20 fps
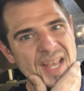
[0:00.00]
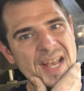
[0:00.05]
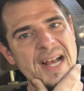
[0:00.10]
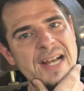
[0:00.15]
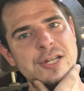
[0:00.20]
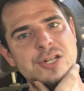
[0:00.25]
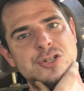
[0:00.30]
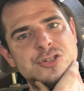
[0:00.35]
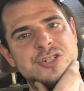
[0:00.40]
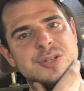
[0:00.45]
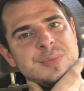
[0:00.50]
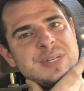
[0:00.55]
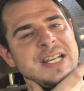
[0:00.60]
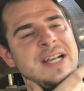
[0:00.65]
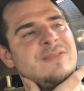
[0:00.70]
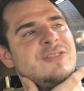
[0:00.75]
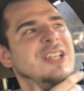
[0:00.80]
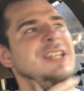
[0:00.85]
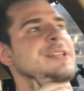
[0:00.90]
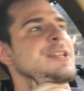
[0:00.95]
I used to be
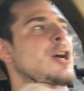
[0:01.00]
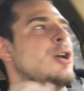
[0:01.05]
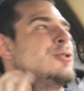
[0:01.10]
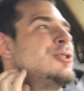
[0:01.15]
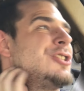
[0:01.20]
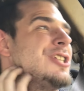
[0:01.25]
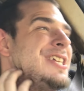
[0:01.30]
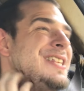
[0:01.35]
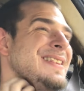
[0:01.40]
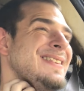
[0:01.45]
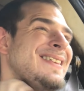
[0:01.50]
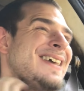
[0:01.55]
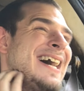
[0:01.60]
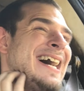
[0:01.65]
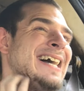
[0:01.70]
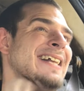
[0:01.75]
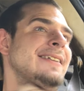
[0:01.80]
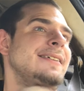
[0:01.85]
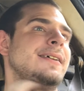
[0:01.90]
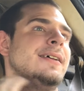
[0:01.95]
of the notion
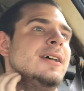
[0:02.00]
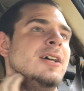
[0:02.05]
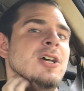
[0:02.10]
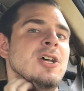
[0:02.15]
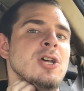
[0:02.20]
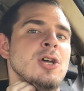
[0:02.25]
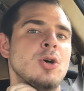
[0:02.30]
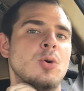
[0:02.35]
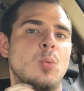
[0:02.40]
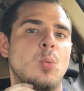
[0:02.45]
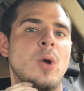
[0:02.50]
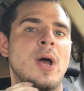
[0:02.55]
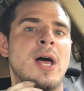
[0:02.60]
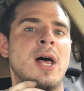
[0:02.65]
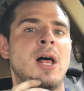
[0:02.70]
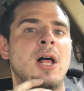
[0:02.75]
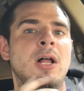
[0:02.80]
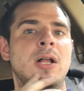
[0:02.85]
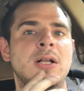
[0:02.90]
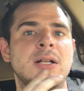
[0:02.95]
that,
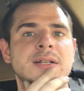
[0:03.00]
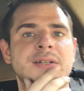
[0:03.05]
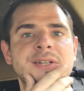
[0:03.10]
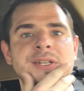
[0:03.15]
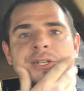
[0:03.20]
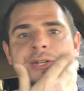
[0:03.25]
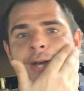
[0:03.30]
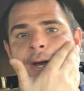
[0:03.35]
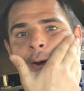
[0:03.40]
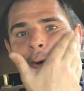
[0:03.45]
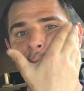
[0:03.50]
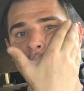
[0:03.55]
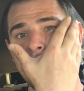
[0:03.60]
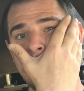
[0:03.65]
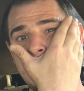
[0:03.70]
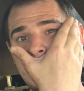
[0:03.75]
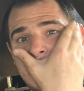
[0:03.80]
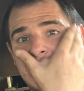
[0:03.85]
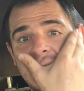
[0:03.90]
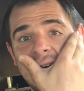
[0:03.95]
well, you know,
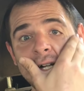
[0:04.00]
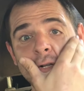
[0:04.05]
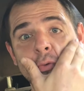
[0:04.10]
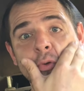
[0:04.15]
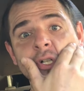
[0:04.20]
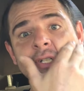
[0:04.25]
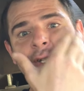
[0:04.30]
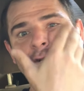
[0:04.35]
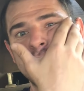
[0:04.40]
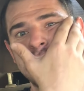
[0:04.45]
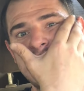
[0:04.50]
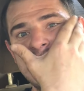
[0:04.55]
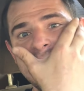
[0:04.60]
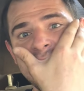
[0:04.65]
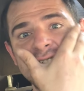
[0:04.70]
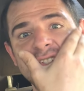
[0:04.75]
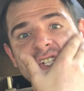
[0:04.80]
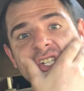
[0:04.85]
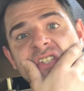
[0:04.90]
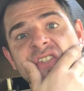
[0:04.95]
I don't want to
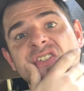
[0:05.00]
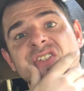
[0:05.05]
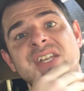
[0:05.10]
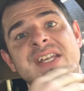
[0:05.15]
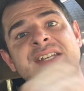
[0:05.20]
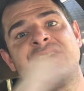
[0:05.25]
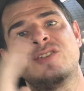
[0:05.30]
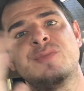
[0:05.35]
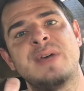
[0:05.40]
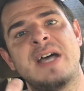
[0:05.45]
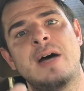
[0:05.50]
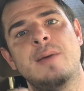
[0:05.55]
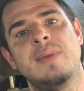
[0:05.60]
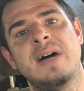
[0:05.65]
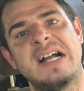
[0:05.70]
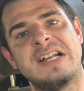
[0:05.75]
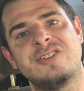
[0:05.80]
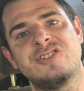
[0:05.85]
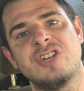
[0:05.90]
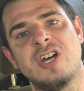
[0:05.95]
change these things about
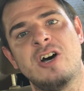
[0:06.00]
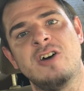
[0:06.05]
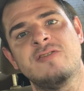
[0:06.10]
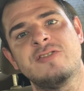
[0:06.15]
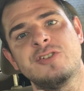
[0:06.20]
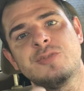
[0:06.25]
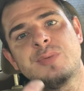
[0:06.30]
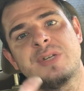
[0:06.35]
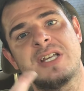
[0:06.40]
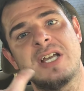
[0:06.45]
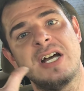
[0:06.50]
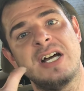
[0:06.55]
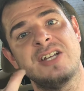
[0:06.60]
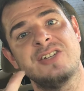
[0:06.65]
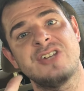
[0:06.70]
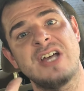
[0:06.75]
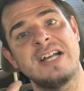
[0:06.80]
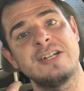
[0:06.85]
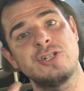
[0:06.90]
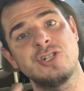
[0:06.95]
myself is
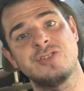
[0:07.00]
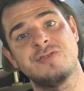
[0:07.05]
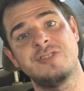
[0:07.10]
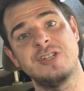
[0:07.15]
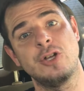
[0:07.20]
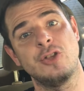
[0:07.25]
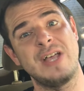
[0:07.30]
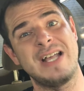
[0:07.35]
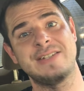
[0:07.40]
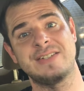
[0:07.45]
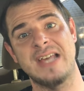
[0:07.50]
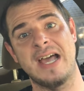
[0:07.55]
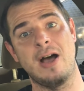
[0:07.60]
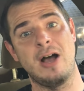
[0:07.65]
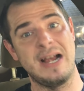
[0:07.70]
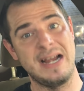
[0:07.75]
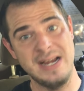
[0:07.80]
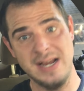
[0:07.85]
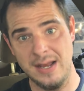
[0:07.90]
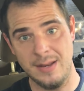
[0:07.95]
because I just feel that's how
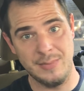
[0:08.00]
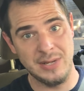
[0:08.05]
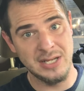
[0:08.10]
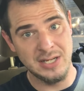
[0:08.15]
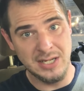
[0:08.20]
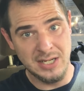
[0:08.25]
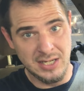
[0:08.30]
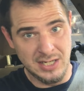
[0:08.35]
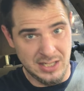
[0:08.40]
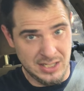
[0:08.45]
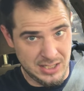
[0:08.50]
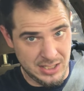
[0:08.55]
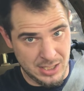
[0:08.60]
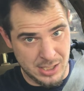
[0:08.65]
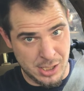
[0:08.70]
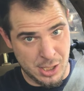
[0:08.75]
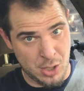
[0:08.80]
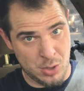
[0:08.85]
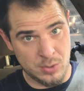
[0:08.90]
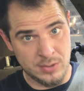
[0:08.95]
I am, you
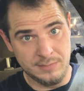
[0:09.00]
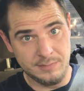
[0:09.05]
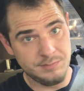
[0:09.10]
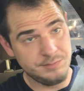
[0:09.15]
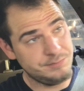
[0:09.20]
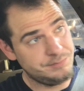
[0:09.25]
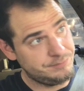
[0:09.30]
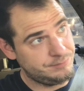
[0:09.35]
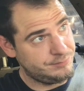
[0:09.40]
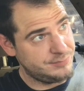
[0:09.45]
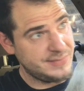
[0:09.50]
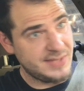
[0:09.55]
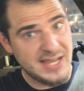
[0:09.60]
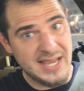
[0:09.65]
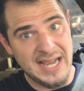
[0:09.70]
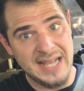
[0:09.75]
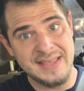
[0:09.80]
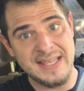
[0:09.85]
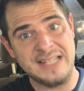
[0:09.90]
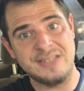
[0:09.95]
know.
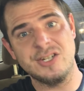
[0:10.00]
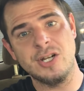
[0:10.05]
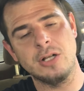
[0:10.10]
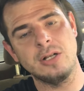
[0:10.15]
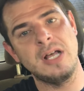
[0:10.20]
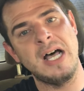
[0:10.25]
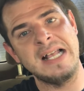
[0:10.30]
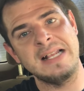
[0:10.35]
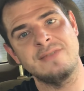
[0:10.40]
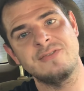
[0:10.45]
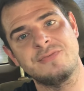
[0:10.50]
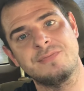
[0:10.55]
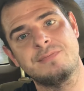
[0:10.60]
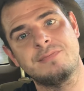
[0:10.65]
And that's a lot